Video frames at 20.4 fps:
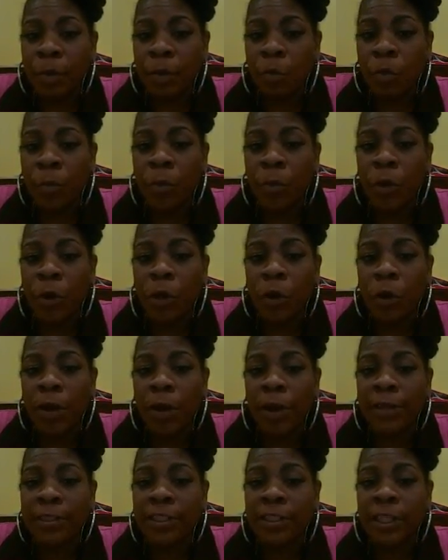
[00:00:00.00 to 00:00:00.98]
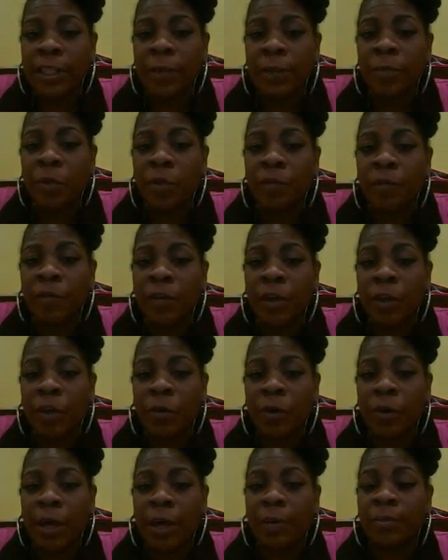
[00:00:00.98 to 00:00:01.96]
Roberto has 10 more
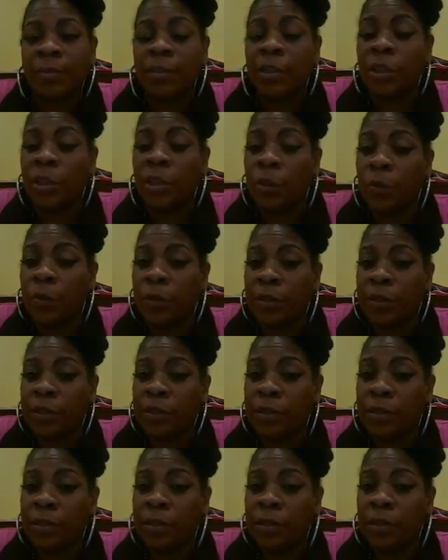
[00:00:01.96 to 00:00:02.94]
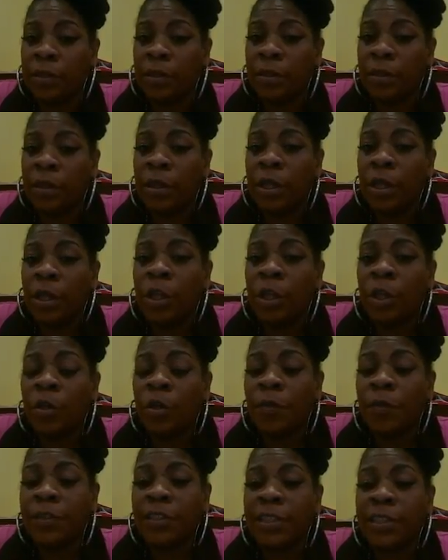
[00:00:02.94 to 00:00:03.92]
video games than Louis.
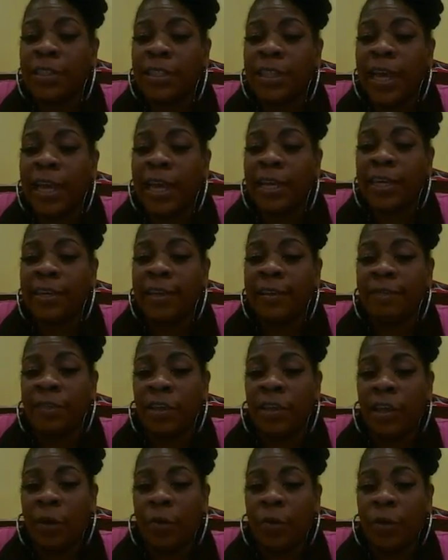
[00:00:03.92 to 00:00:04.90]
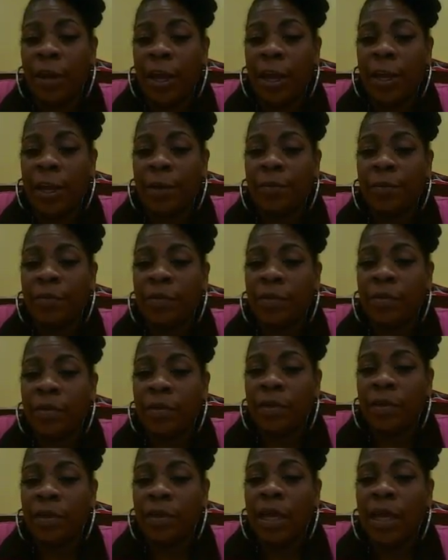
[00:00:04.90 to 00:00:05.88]
Louis has 90 video games.
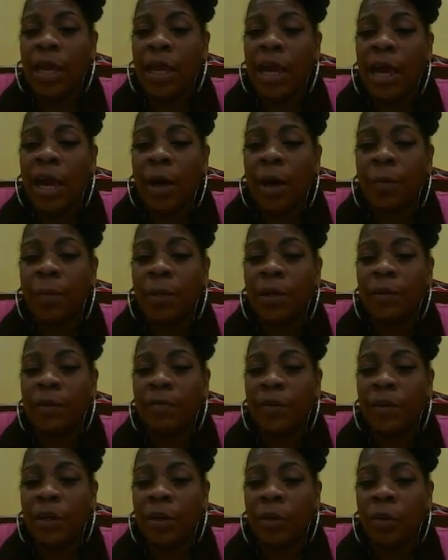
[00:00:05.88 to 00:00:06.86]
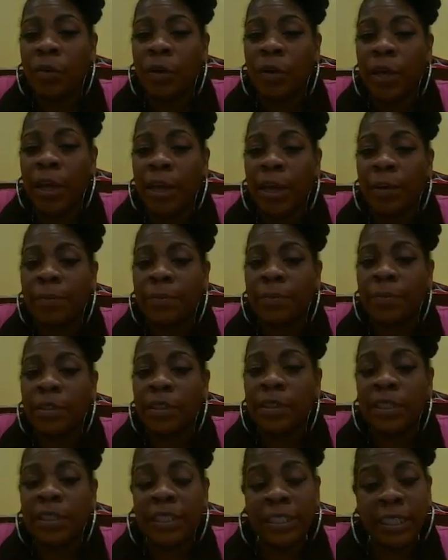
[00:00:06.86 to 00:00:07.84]
How many video games,
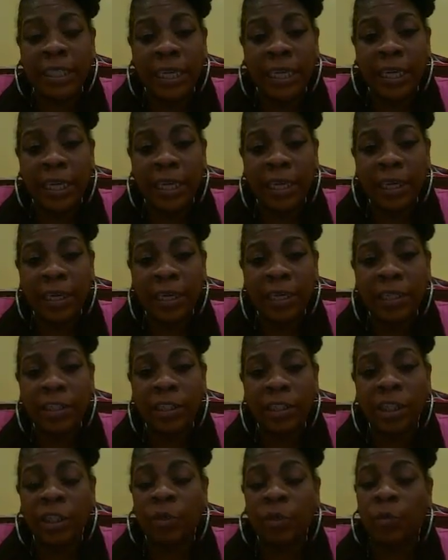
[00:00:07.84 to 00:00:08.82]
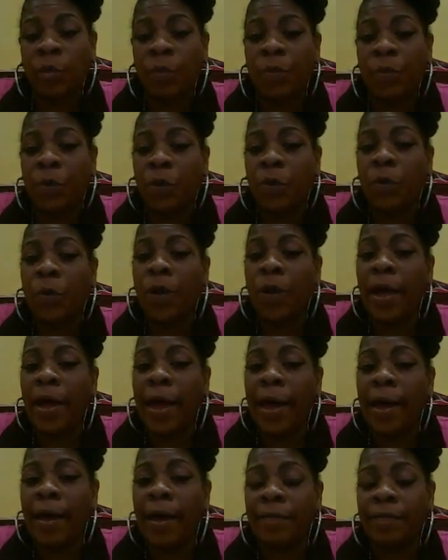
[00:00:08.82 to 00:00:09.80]
C, does Roberto
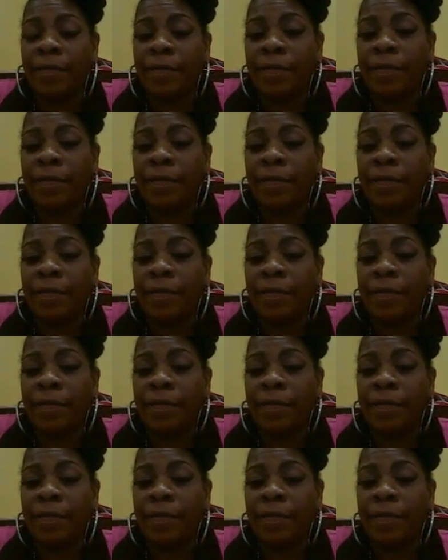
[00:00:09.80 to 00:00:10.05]
have?